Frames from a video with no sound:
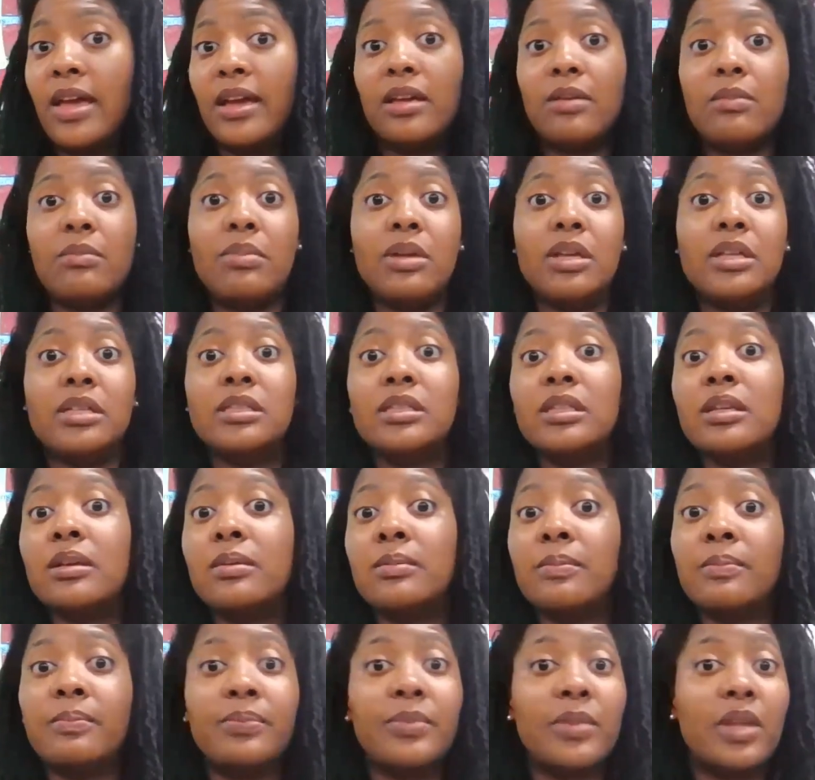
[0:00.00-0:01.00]
that can be
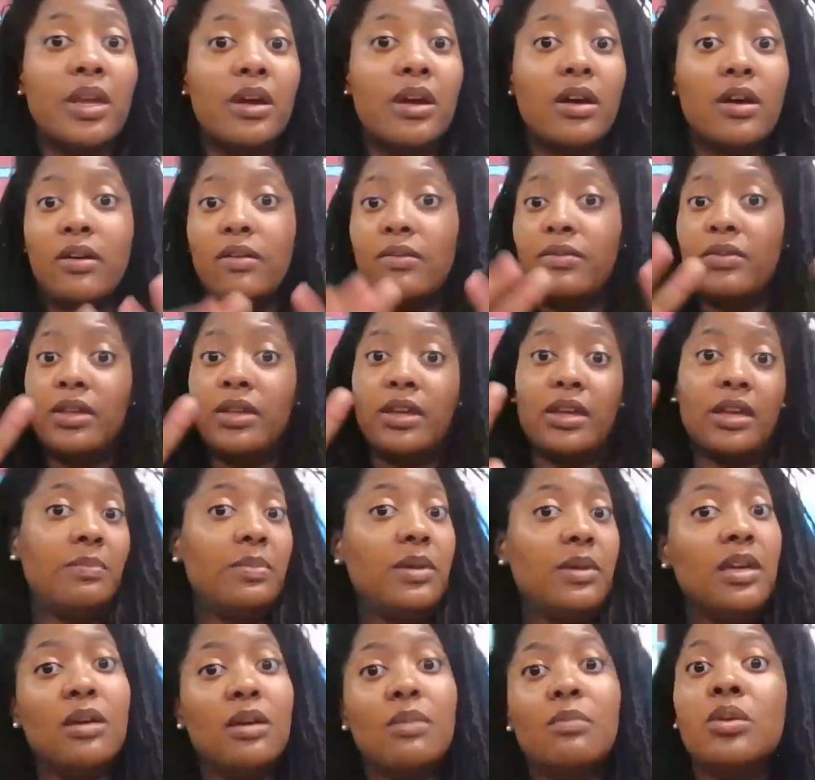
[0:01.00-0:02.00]
some of the
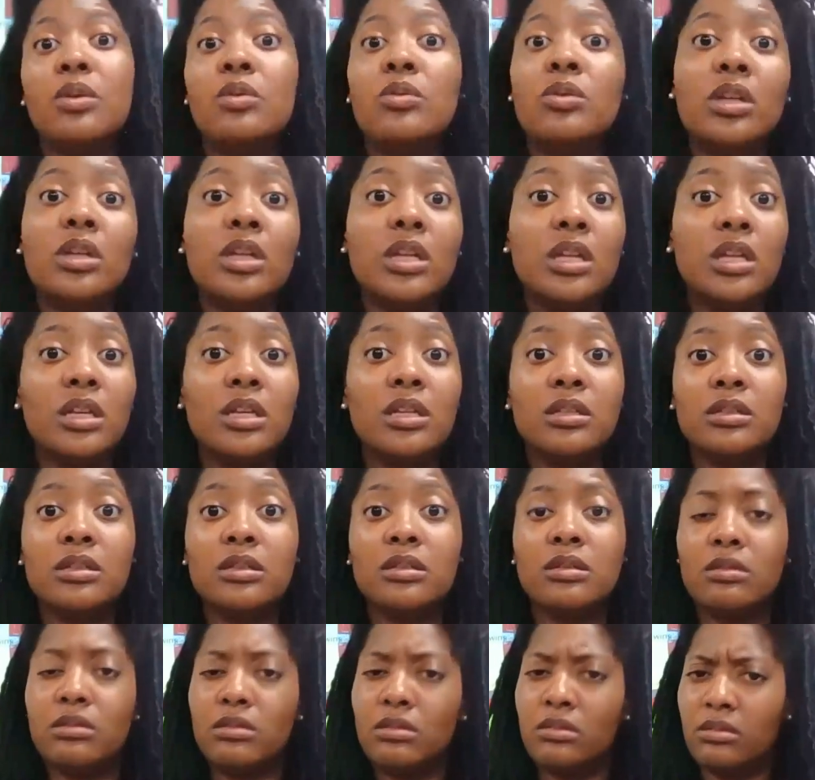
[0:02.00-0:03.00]
hippie
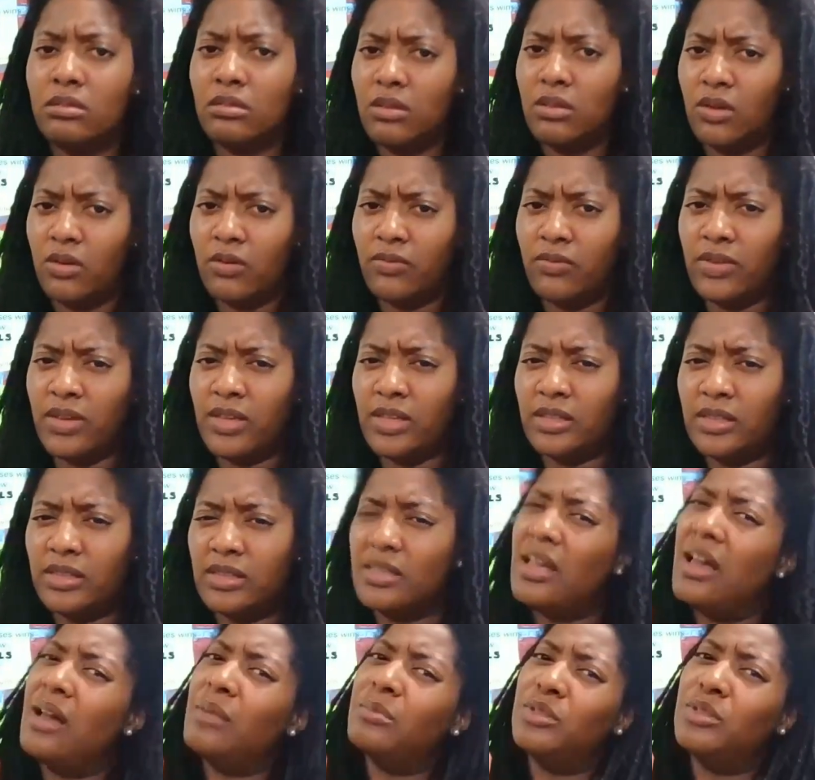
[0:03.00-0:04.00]
communities. No
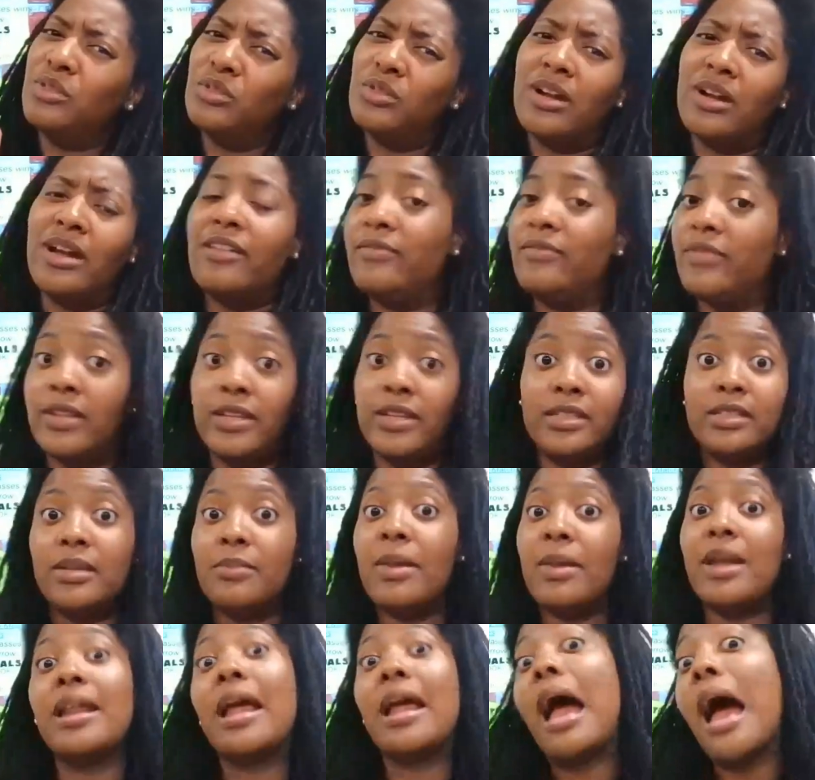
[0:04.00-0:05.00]
offense, I'm sure I offended
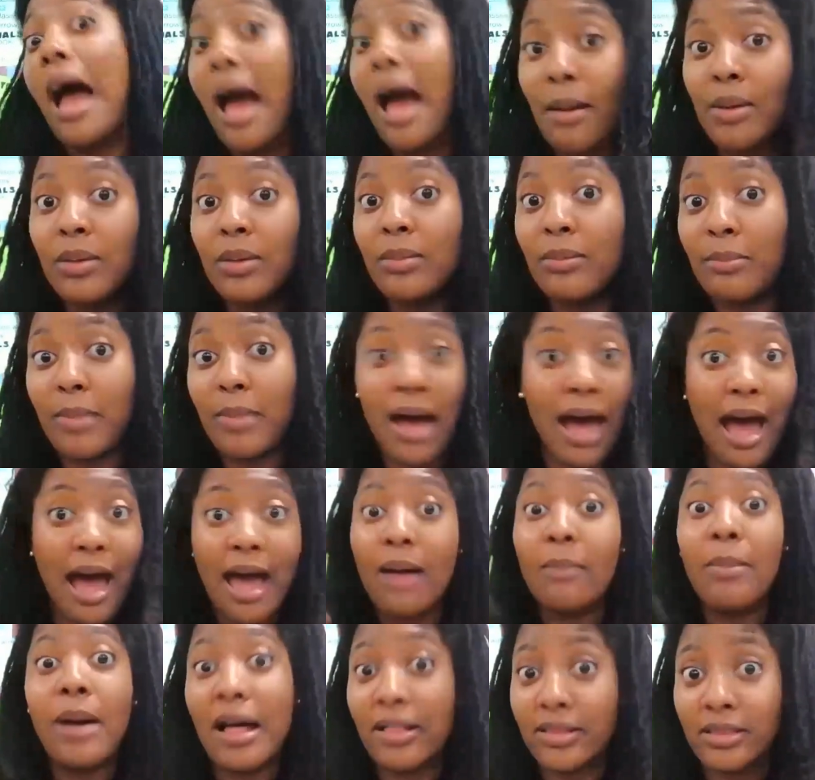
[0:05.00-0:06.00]
somebody. I,
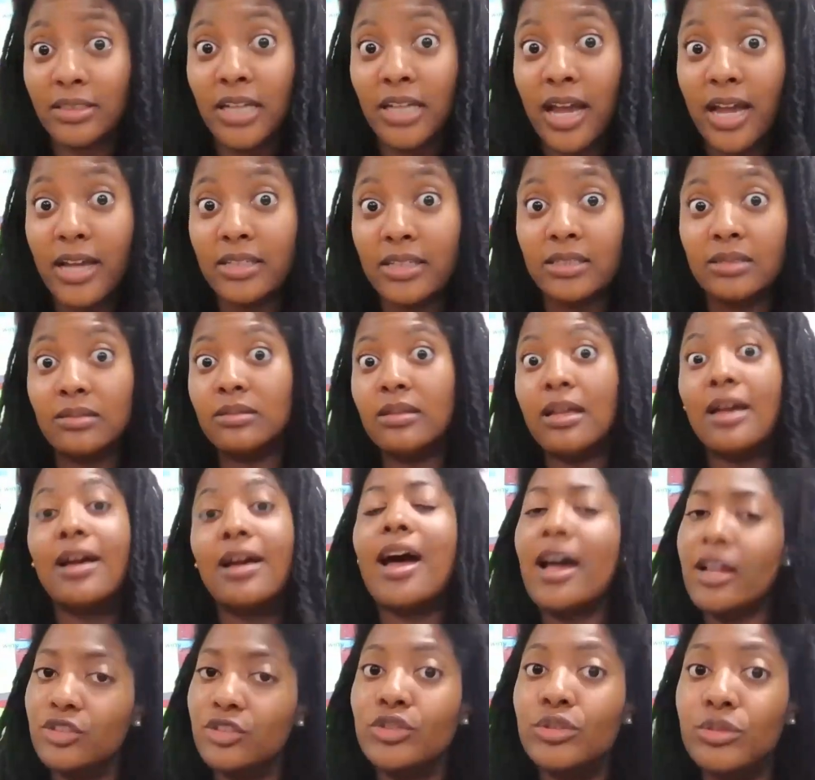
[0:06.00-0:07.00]
I apologize.
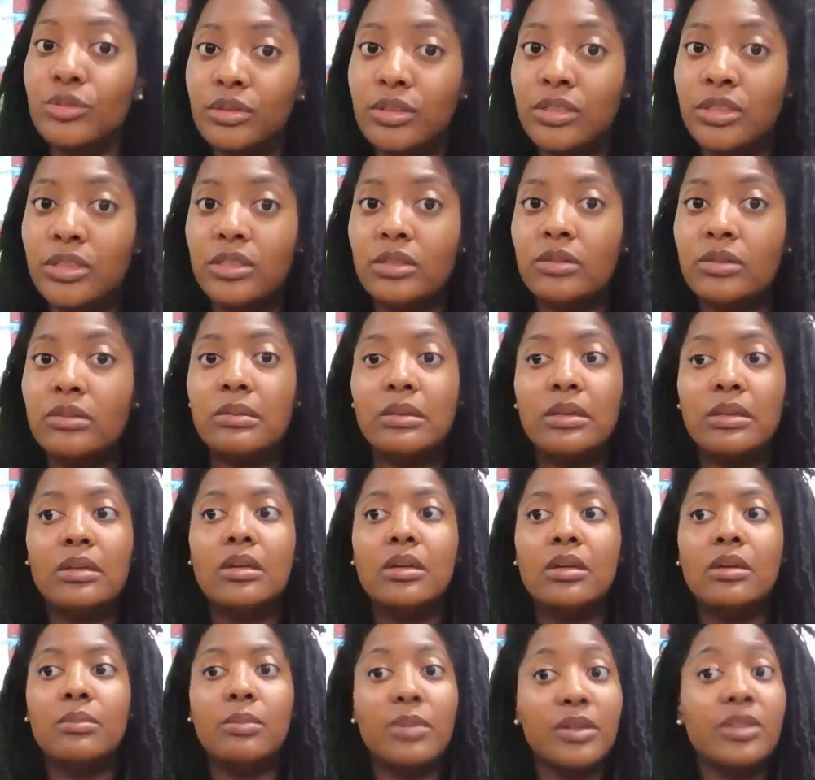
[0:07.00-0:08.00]
I truly do.
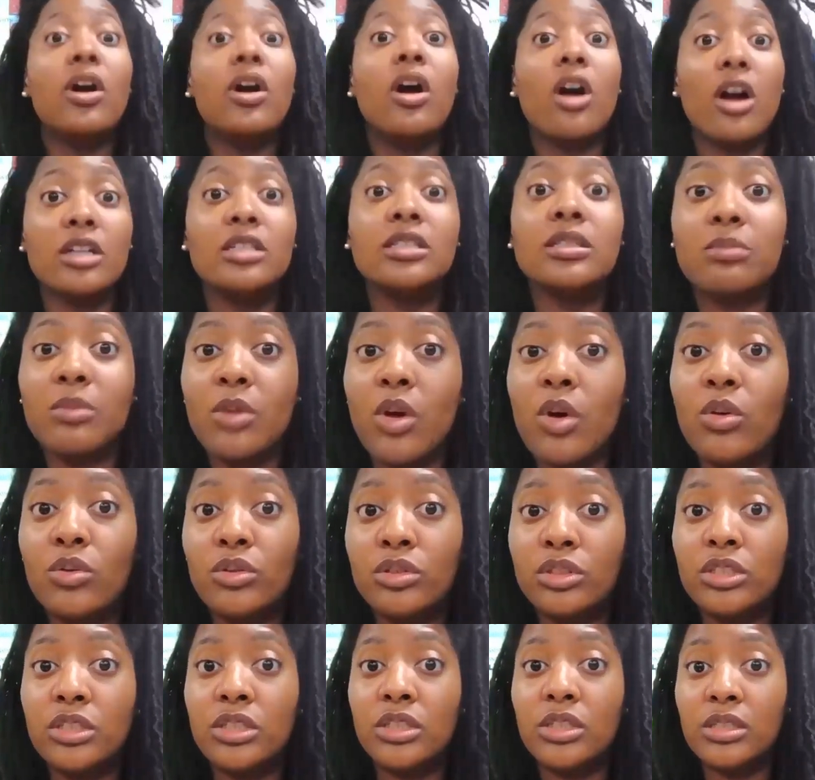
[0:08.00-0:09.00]
But there are some
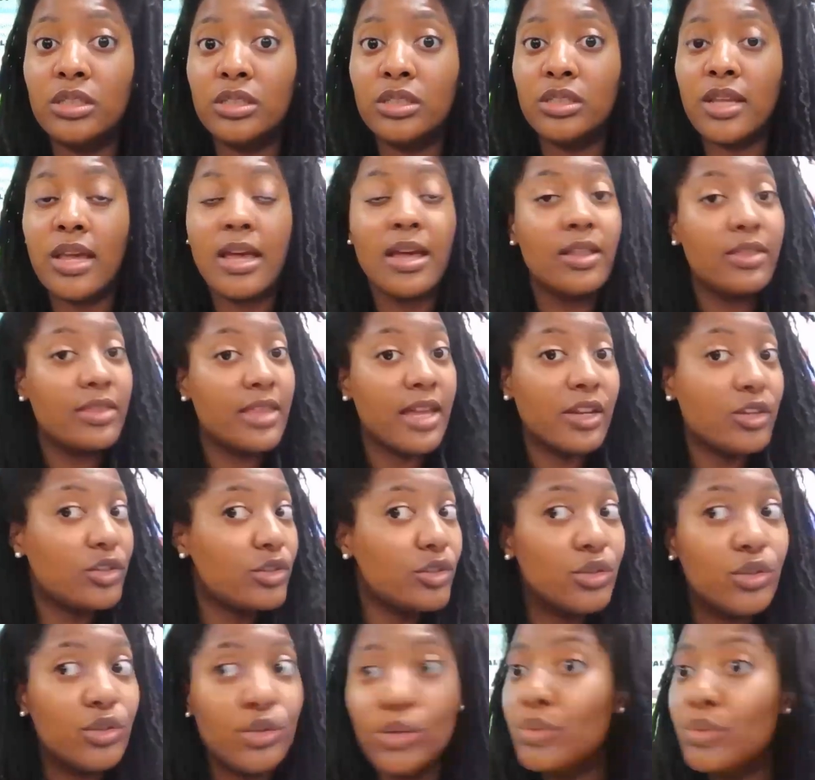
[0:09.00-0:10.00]
cultures
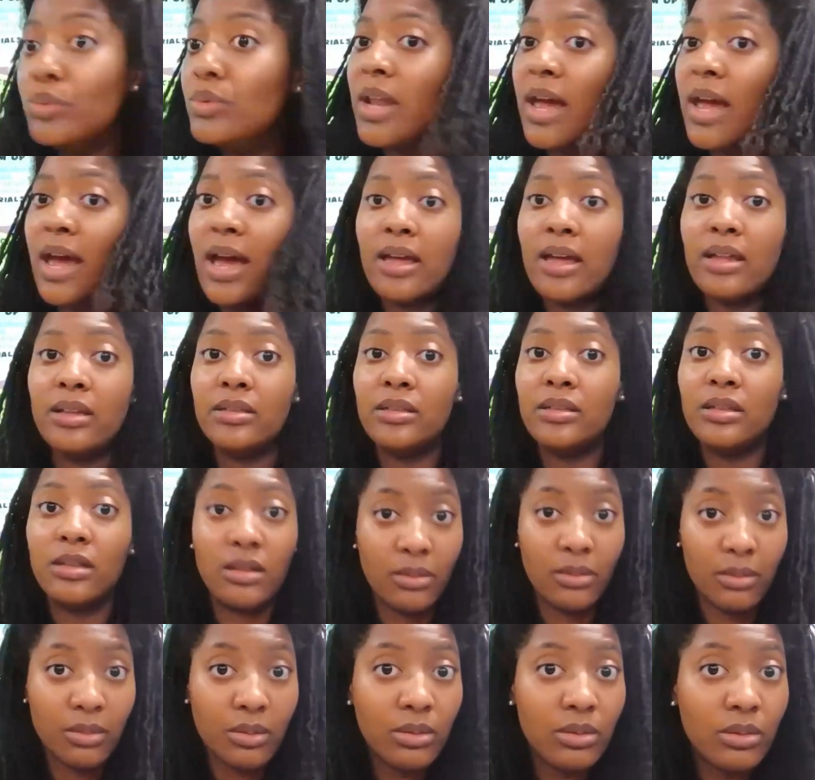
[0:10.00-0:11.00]
that do not
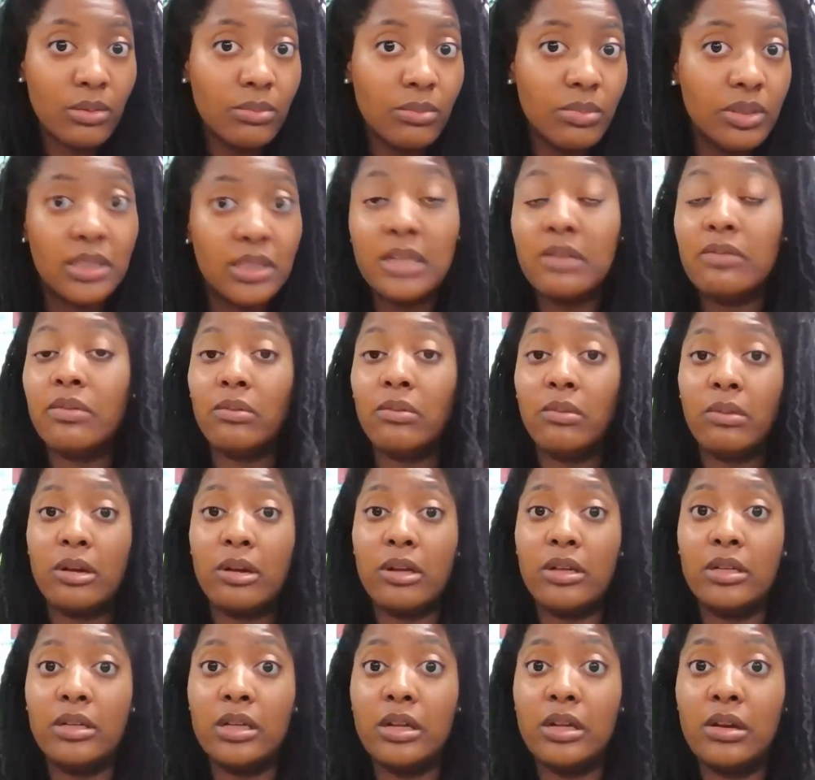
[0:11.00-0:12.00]
believe in
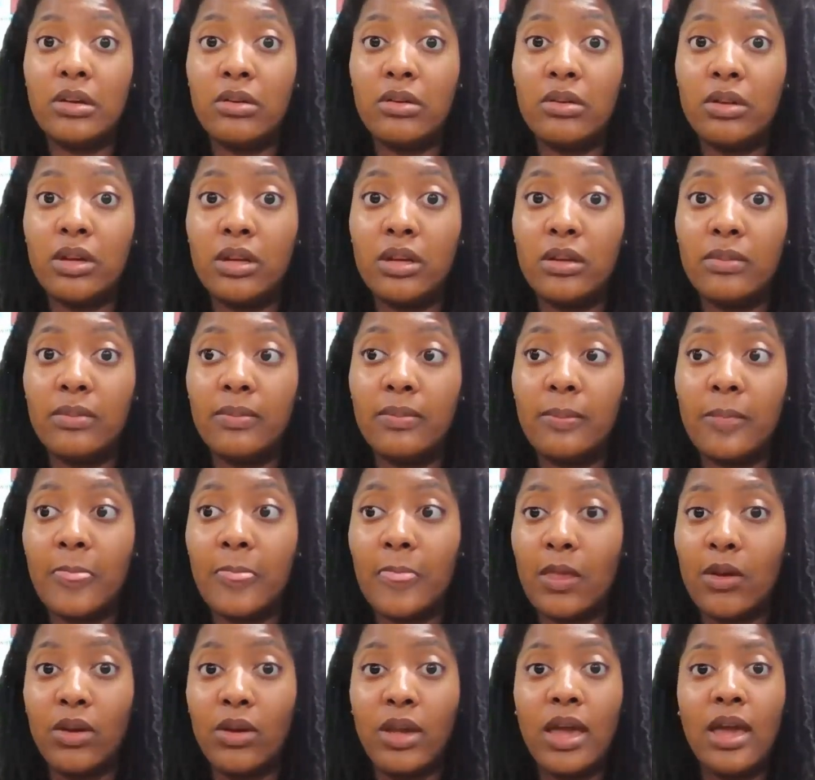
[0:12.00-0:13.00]
wearing deodorant.
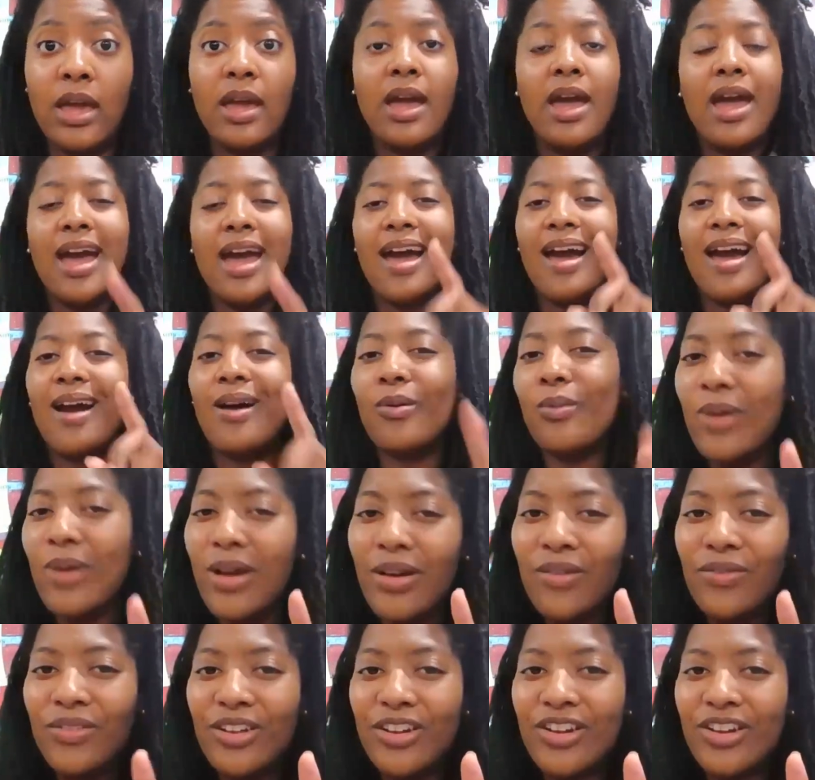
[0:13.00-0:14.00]
Okay.
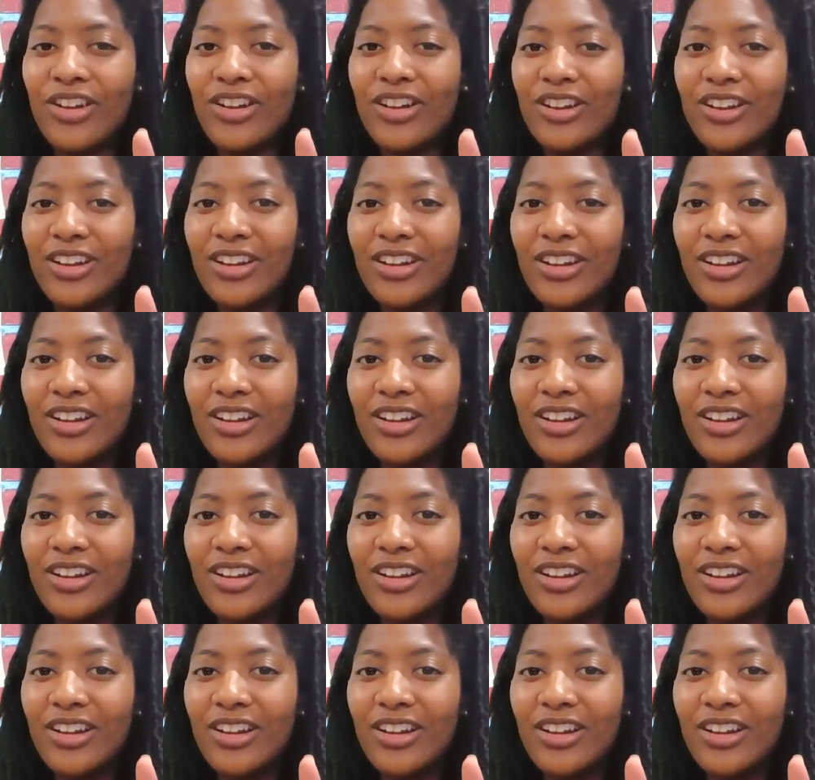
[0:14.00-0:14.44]
However,